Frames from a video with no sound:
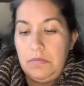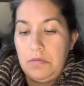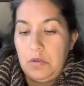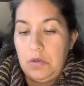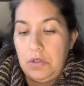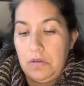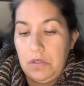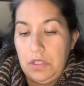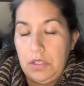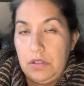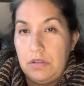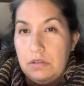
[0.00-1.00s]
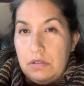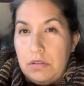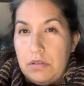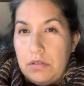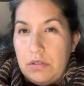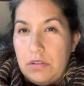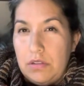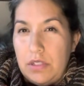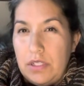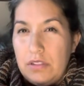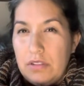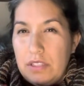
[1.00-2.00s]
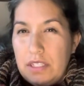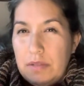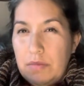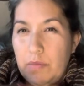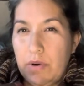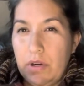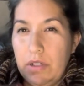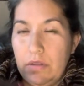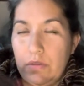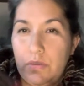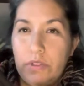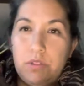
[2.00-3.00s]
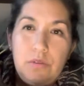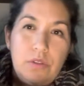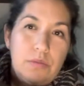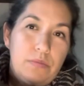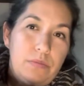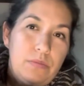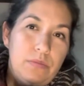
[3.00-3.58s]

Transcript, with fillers: what do you think should I just take them apart or redo them